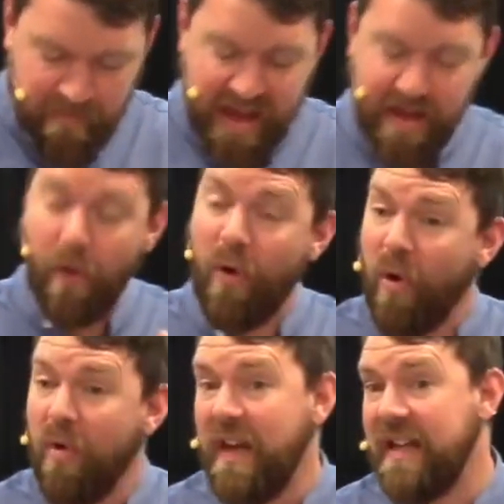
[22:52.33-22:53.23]
and
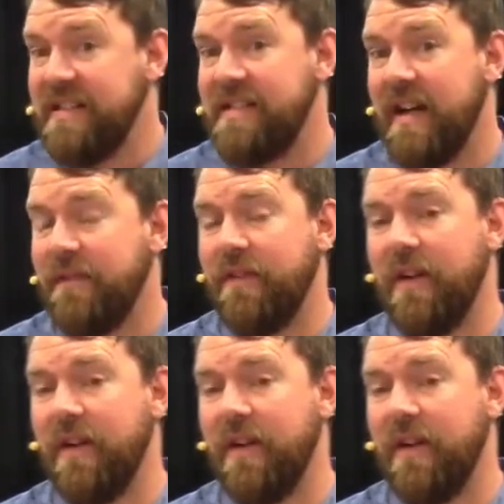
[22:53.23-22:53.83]
all that he's done for